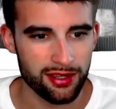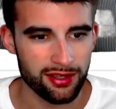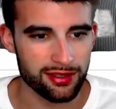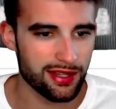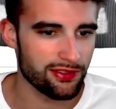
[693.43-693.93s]

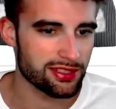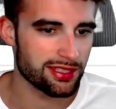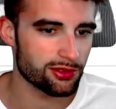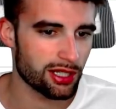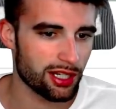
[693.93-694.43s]
Then Devin
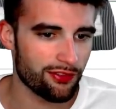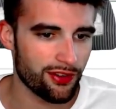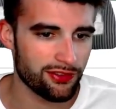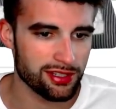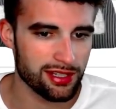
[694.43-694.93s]
Singletary,
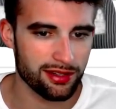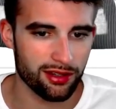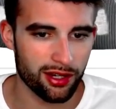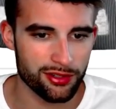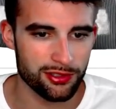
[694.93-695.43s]

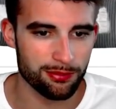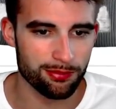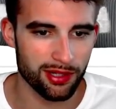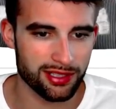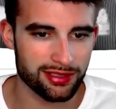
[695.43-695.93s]

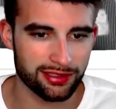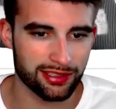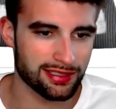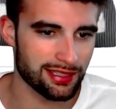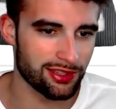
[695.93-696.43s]
$5,800. Like
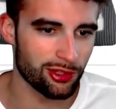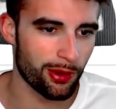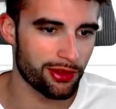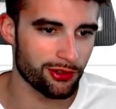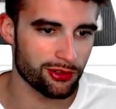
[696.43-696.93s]
I said, the
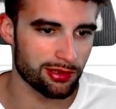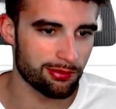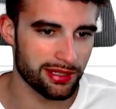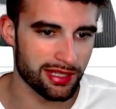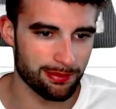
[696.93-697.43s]
weather
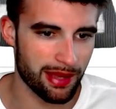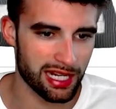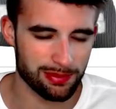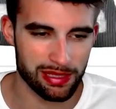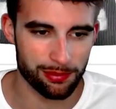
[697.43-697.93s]
shouldn't be as bad
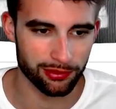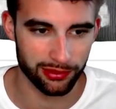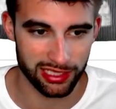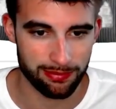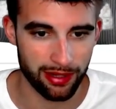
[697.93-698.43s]
as people are
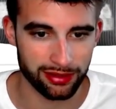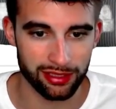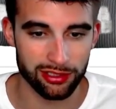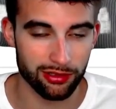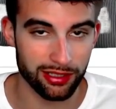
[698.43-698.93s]

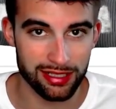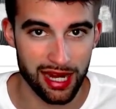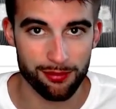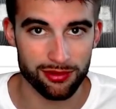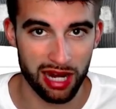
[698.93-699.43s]
expecting during
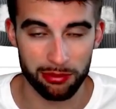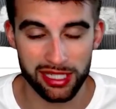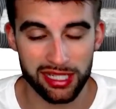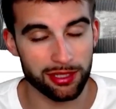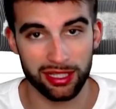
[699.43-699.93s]
game time.
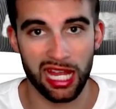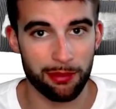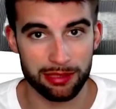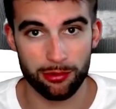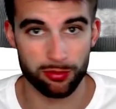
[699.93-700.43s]
Leading up to the game,
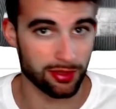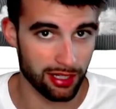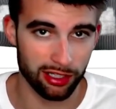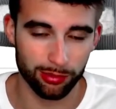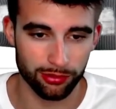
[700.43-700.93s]
it's supposed to be
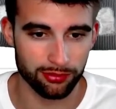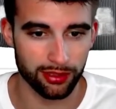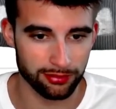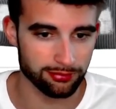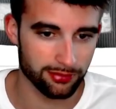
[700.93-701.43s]
terrible.
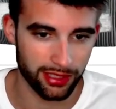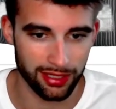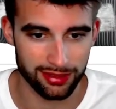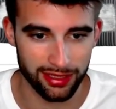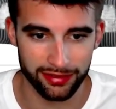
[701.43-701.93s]
I
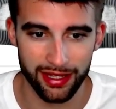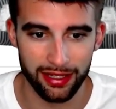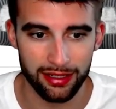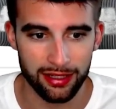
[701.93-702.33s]
can't deny that.